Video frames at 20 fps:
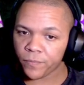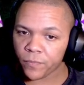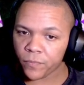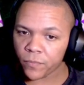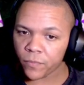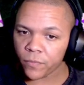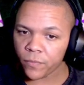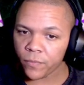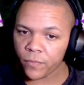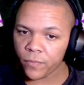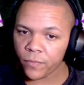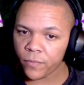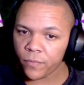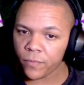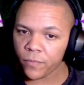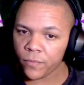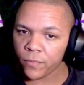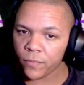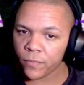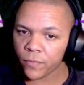
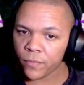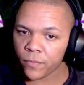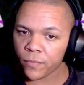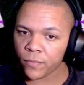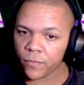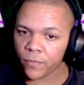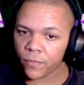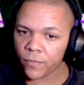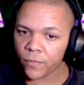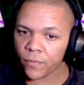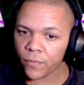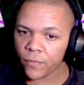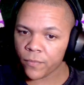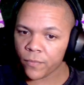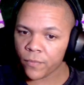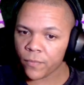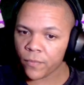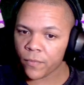(silence)